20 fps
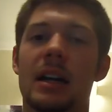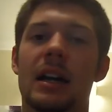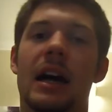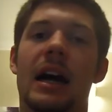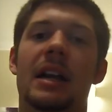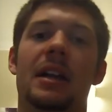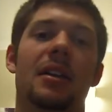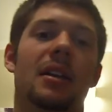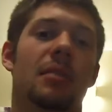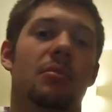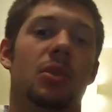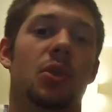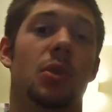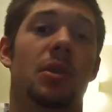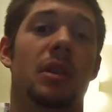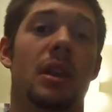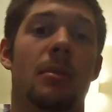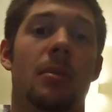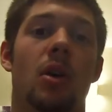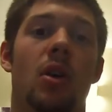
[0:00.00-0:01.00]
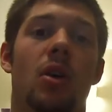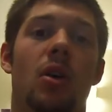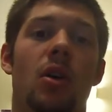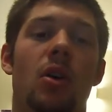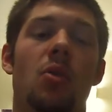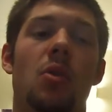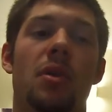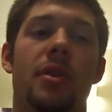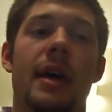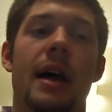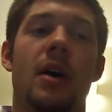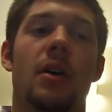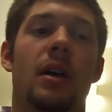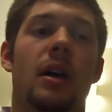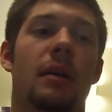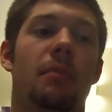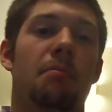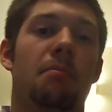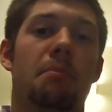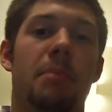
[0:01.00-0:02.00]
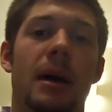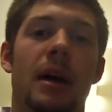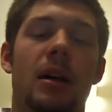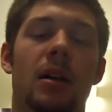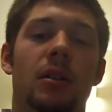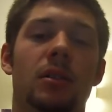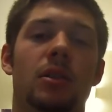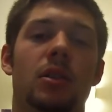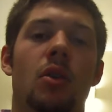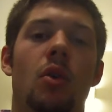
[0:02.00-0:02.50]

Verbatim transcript: I ended up doing them all without a belt